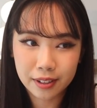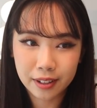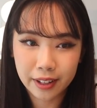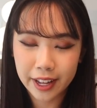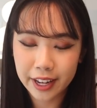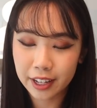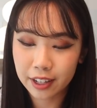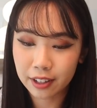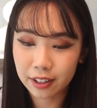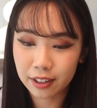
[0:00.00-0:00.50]

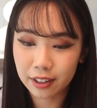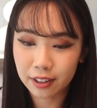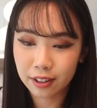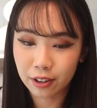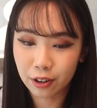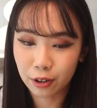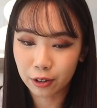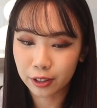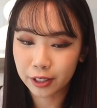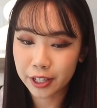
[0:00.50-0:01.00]
like
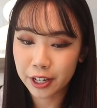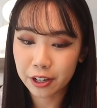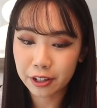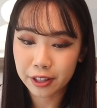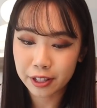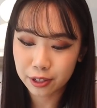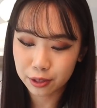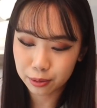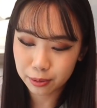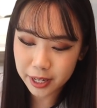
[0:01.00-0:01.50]
earlier
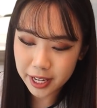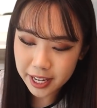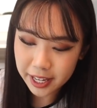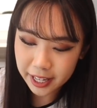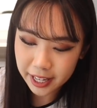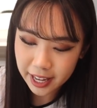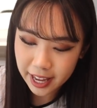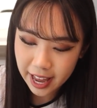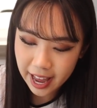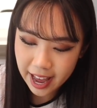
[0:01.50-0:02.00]
this
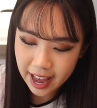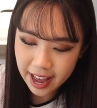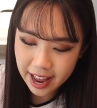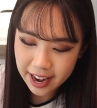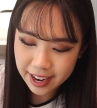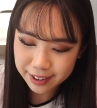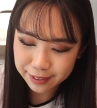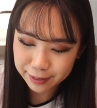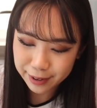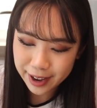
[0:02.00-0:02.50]
week,
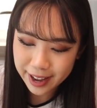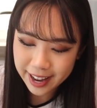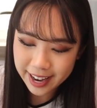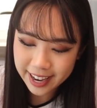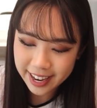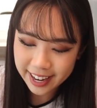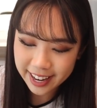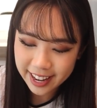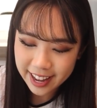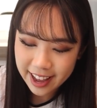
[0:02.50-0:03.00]
and
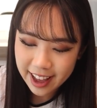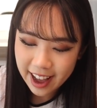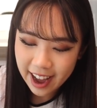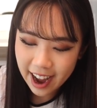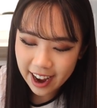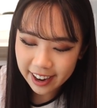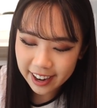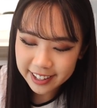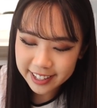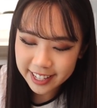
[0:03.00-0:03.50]
when
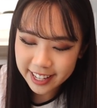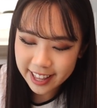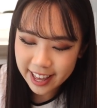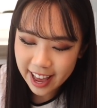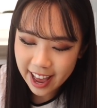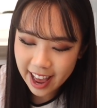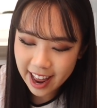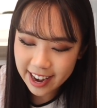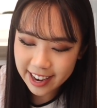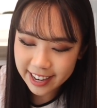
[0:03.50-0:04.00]
I got to
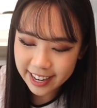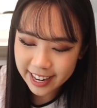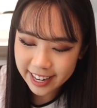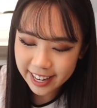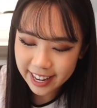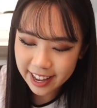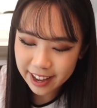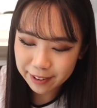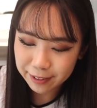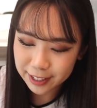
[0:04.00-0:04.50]
the
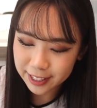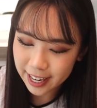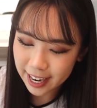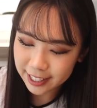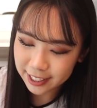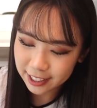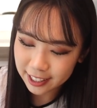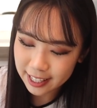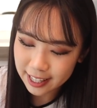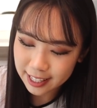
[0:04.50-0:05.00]
ending, it was
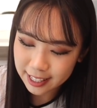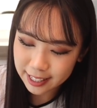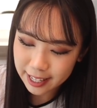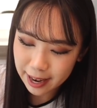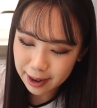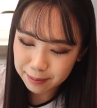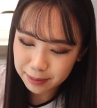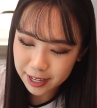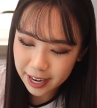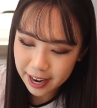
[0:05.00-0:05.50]
actually the
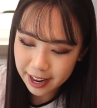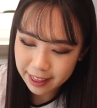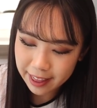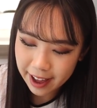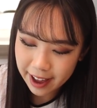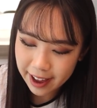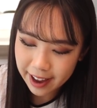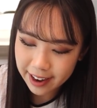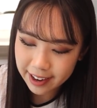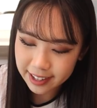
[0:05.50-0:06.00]
same day
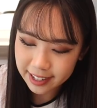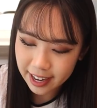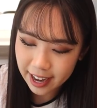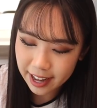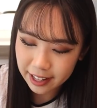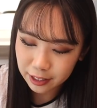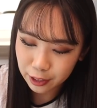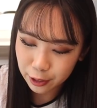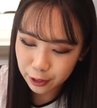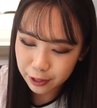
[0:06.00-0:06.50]
that
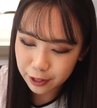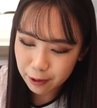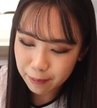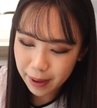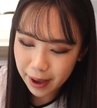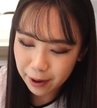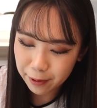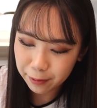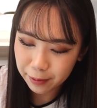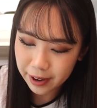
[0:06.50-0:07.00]
I learned
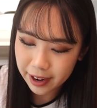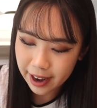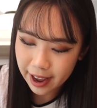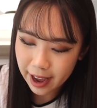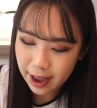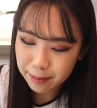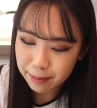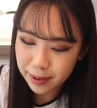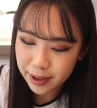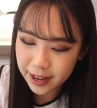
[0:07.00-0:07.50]
about what
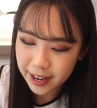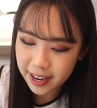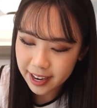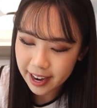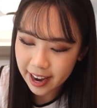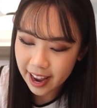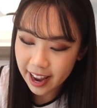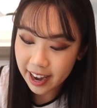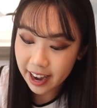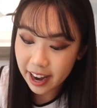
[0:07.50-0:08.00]
happened,
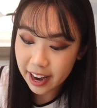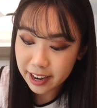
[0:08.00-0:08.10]
and I